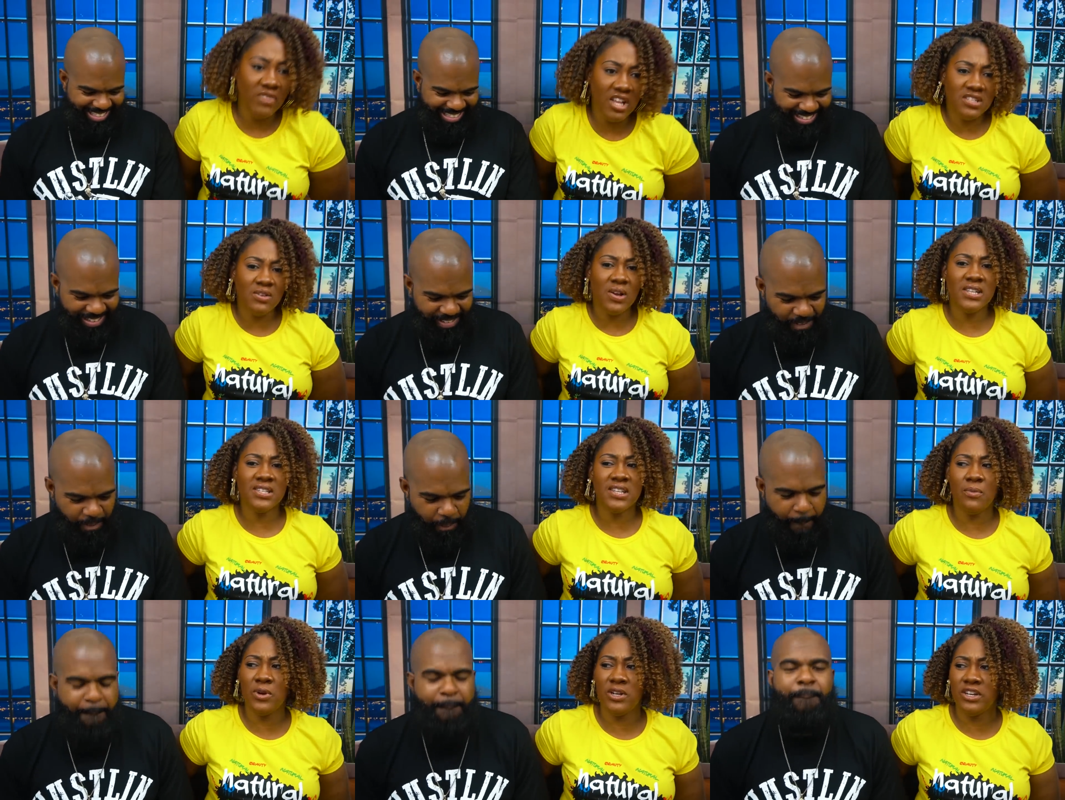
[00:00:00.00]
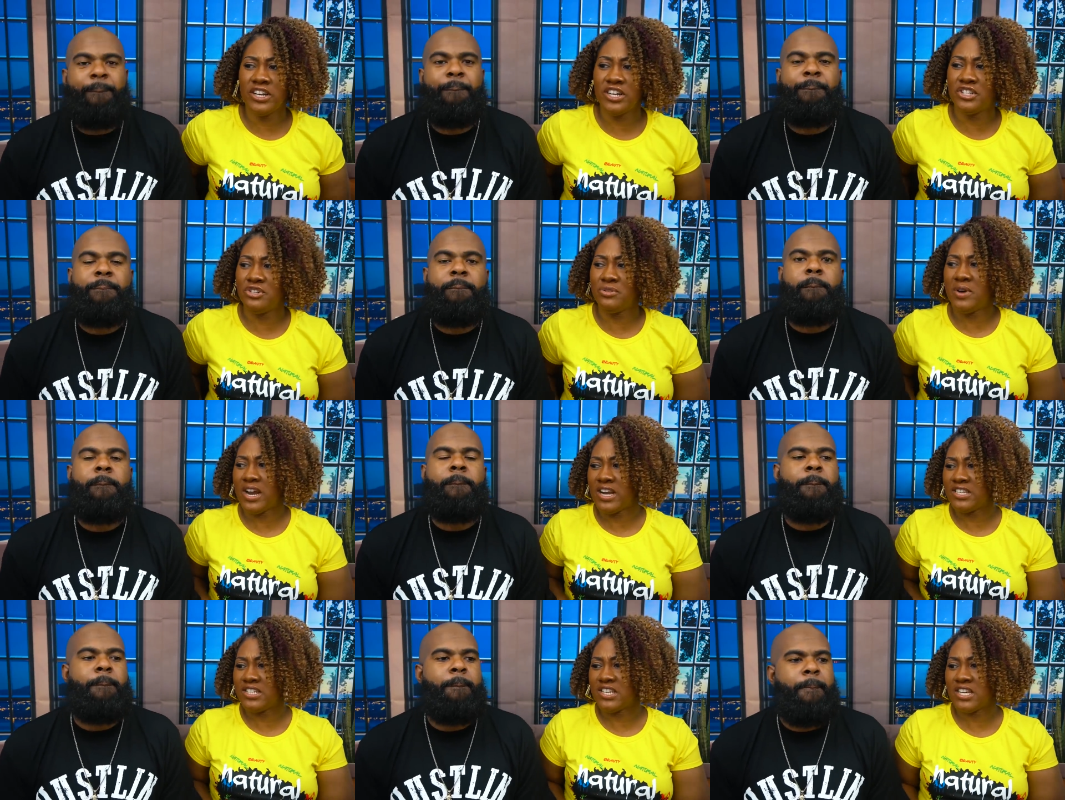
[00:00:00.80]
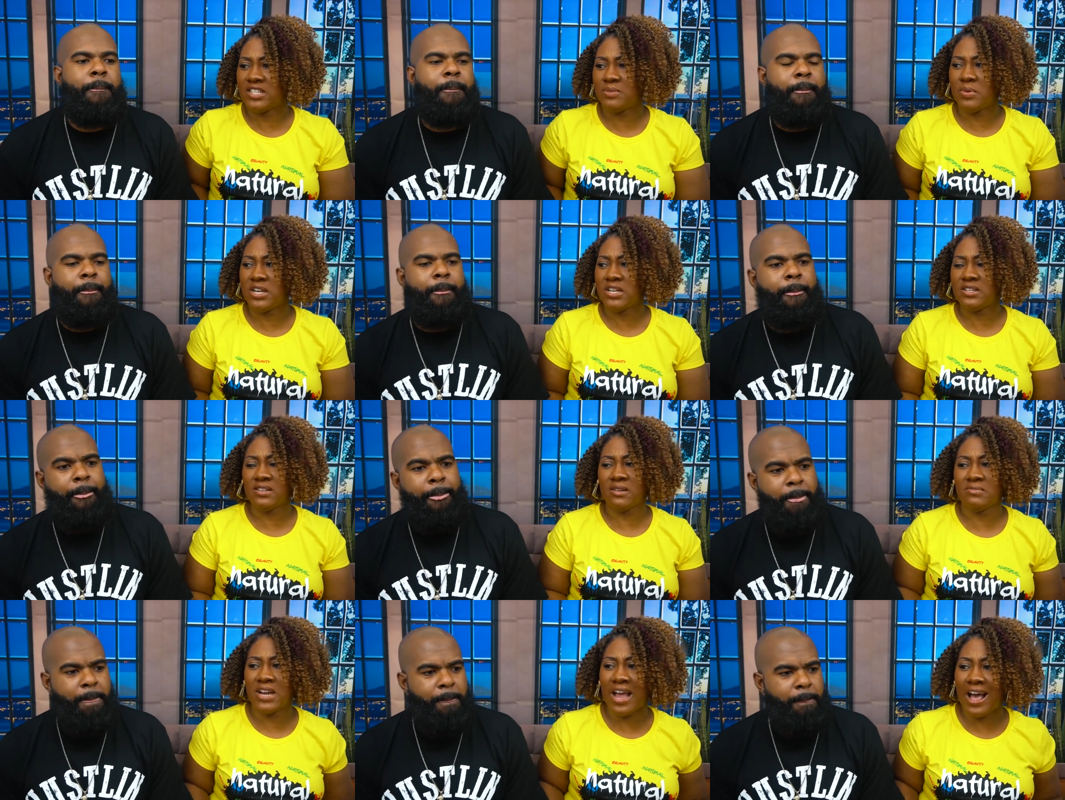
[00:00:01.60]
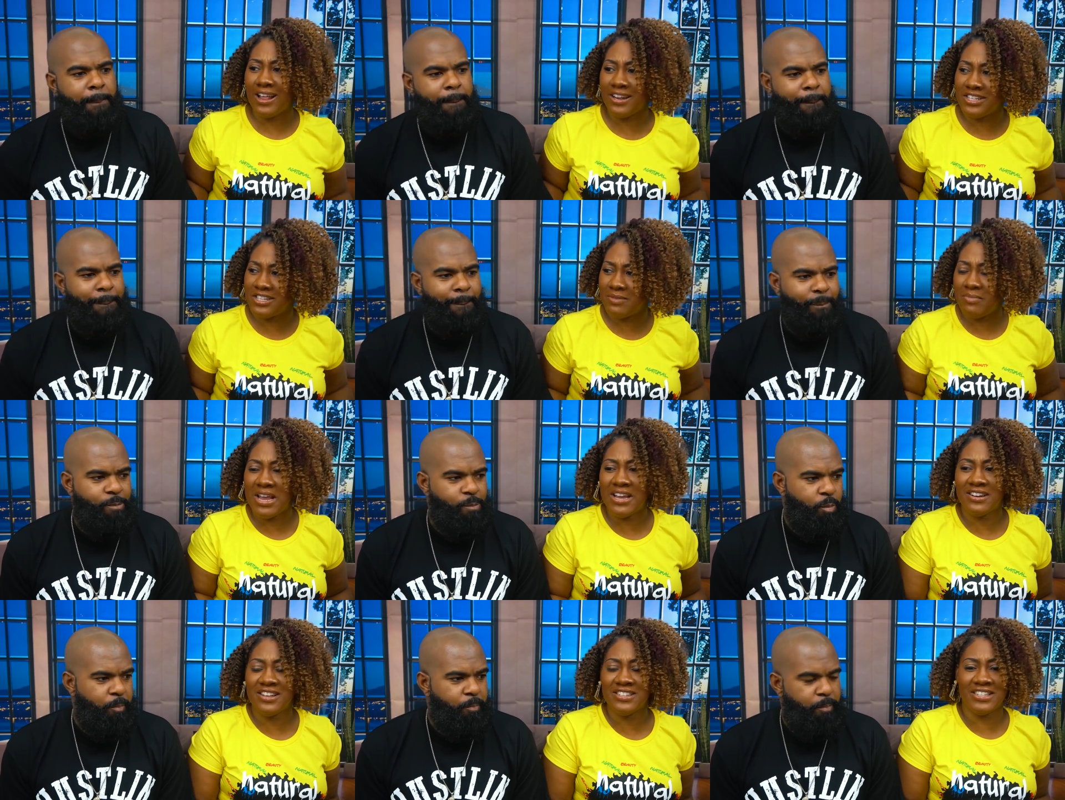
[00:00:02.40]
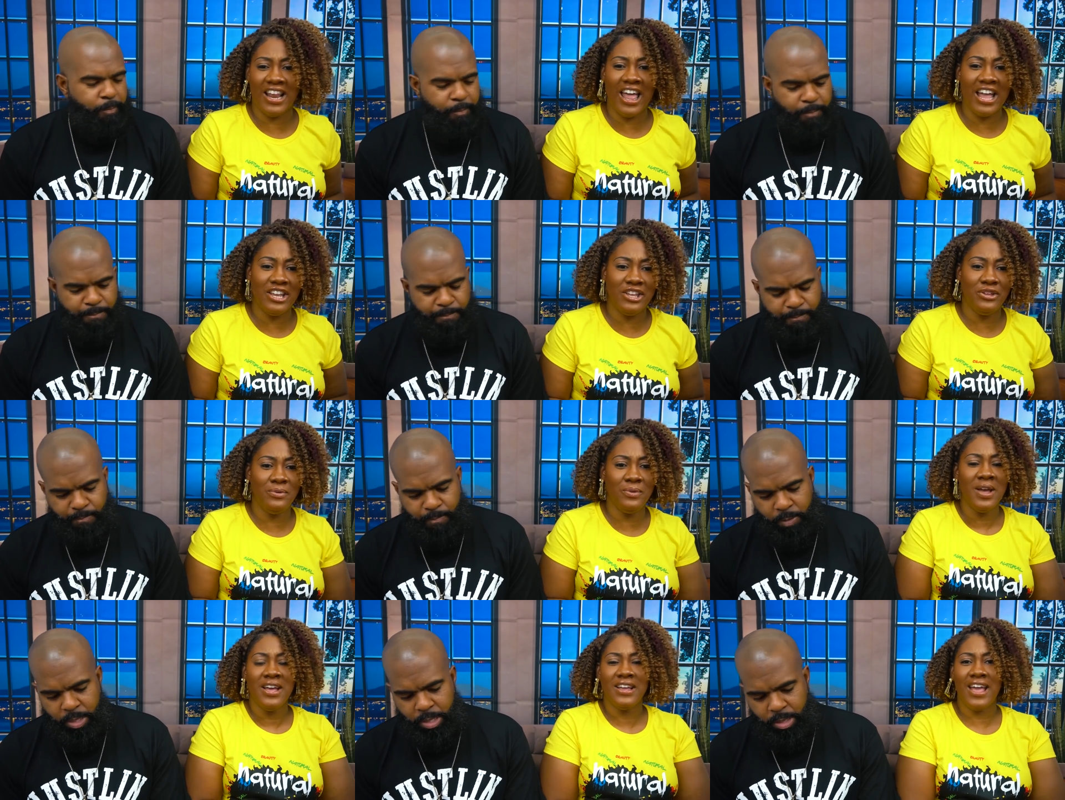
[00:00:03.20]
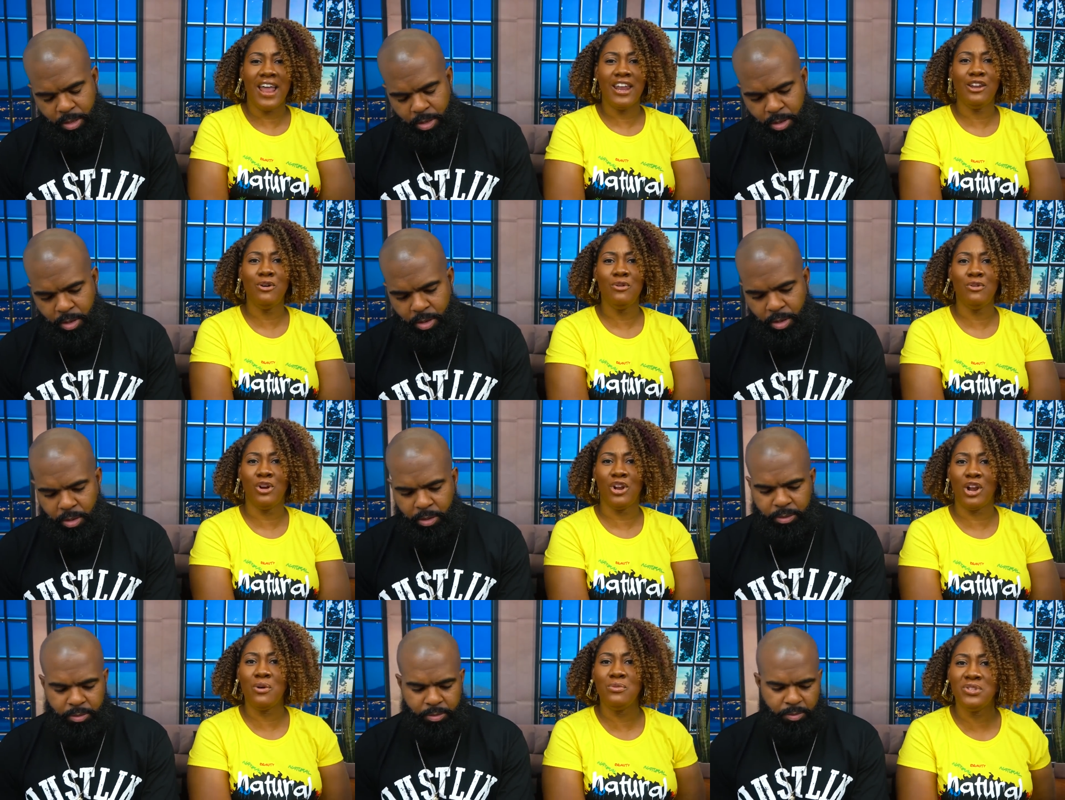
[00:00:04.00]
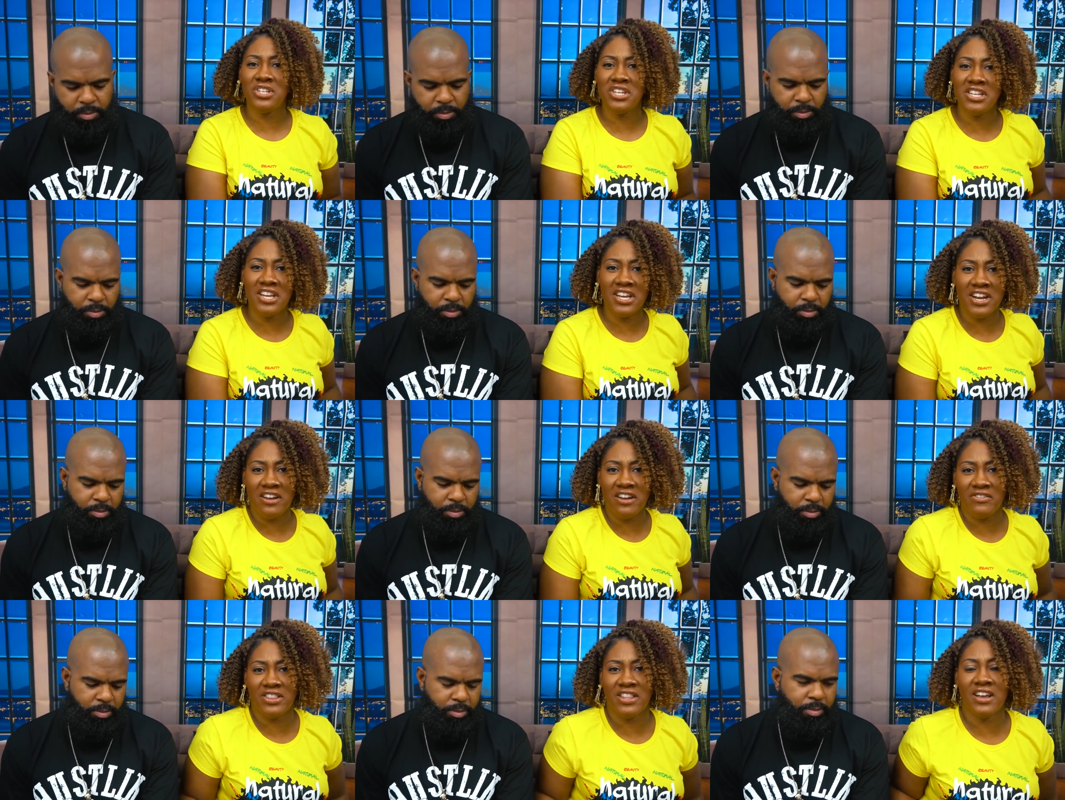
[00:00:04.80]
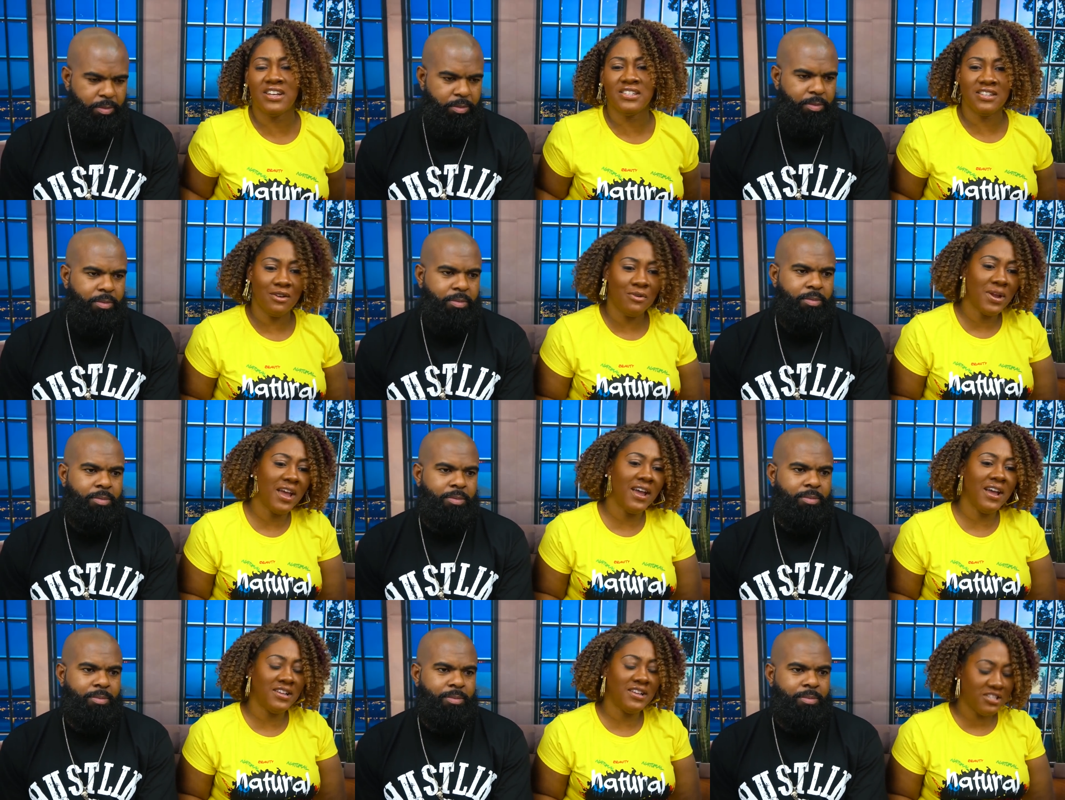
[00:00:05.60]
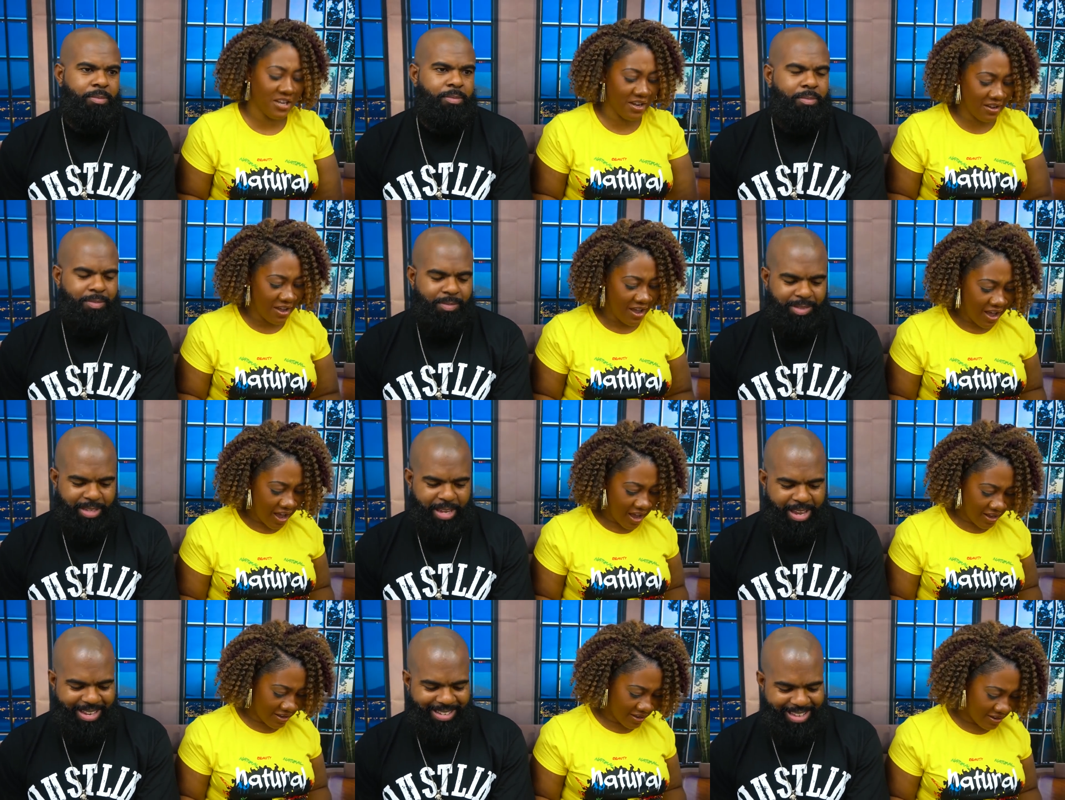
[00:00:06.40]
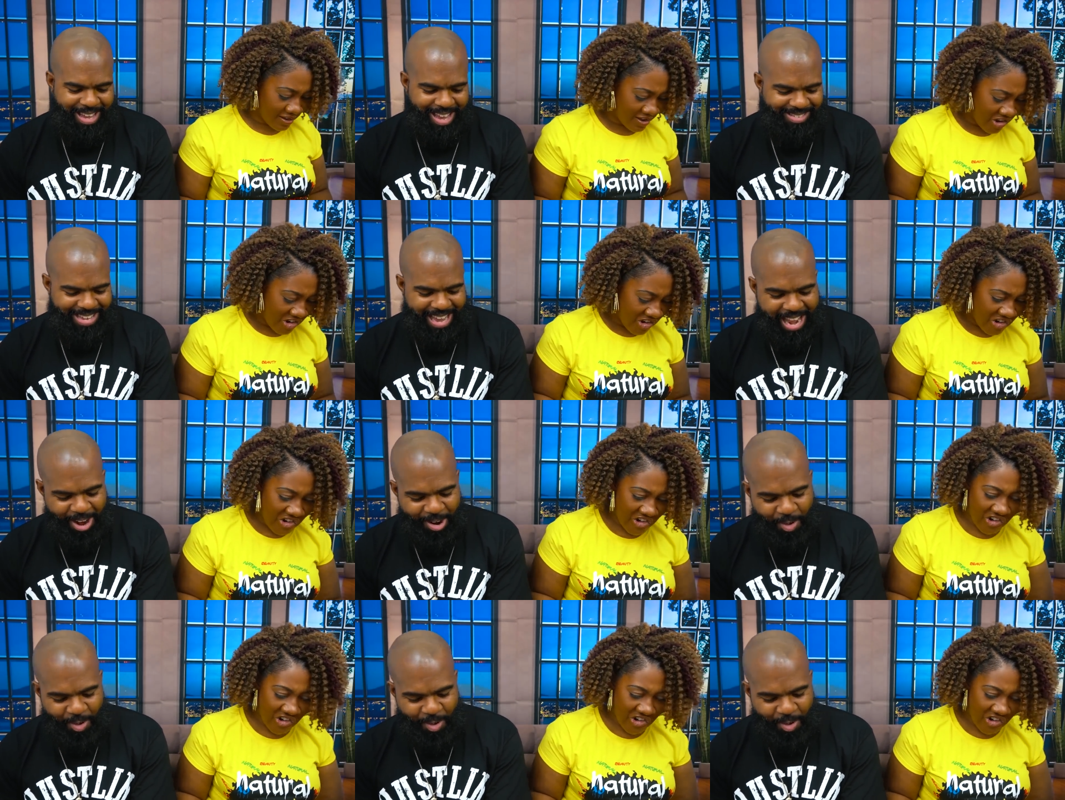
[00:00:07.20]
Speaker 1: So I said, well, look at you, AJ, spitting some knowledge and making us like you. Got a little glow to you and everything. I said, okay, AJ.
Speaker 2: So he, he said he